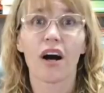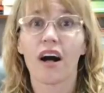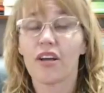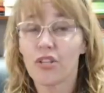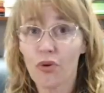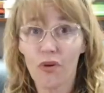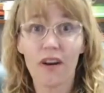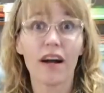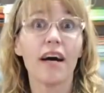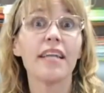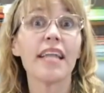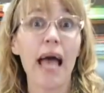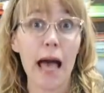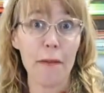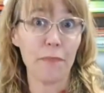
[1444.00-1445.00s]
your
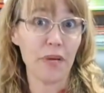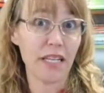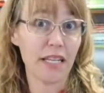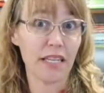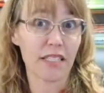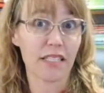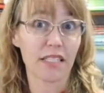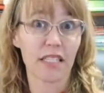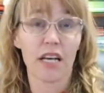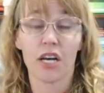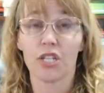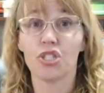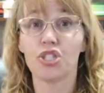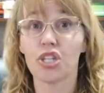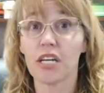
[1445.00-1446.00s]
unhappiness
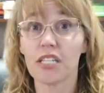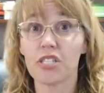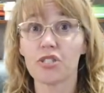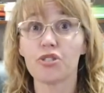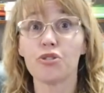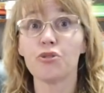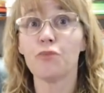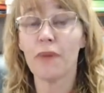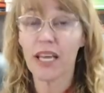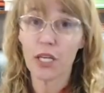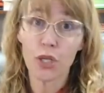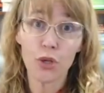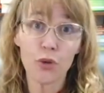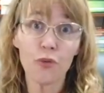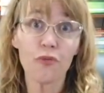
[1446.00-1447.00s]
just to
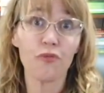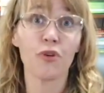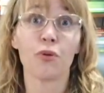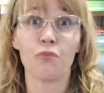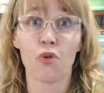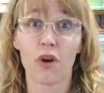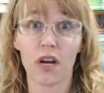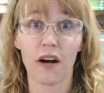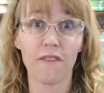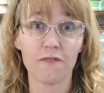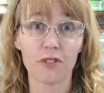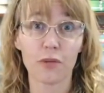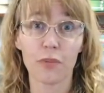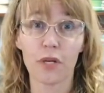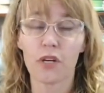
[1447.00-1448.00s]
make you feel more
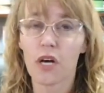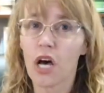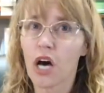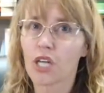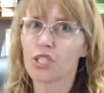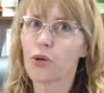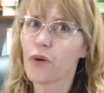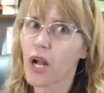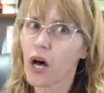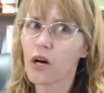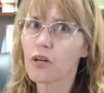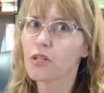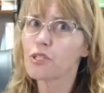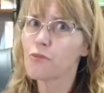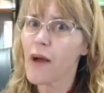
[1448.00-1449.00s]
comfortable. So it all
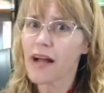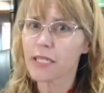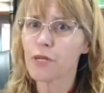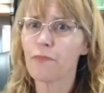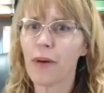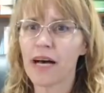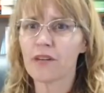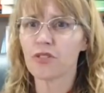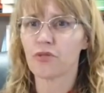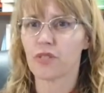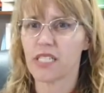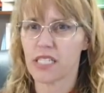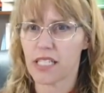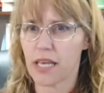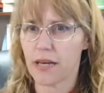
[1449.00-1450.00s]
goes back to
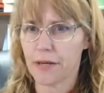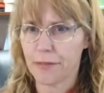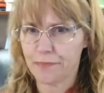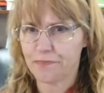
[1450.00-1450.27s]
boundaries there.